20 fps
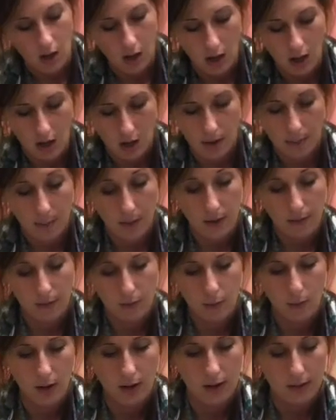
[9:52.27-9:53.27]
Um, if
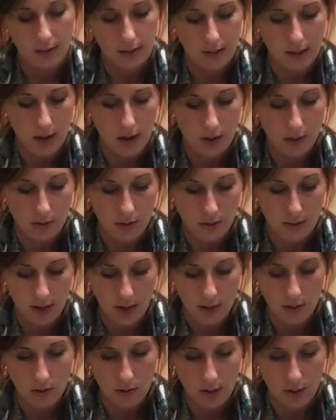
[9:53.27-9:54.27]
you want to see how you
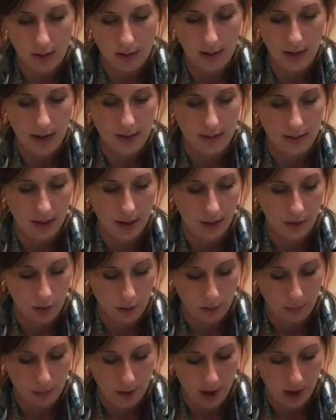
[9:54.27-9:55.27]
did, you can dissect
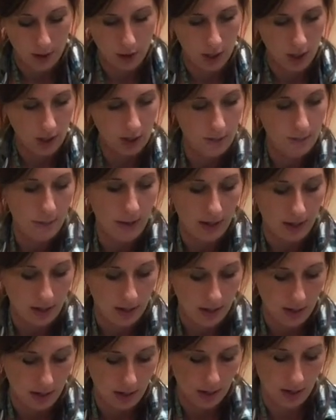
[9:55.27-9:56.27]
your project by
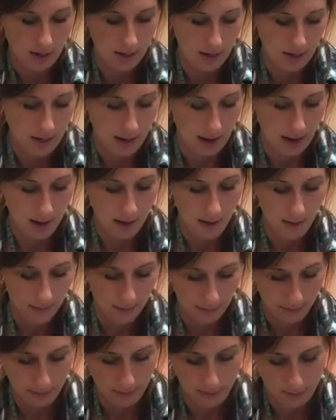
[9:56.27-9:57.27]
cutting it in
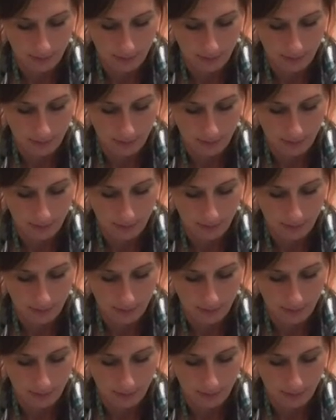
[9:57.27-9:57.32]
half.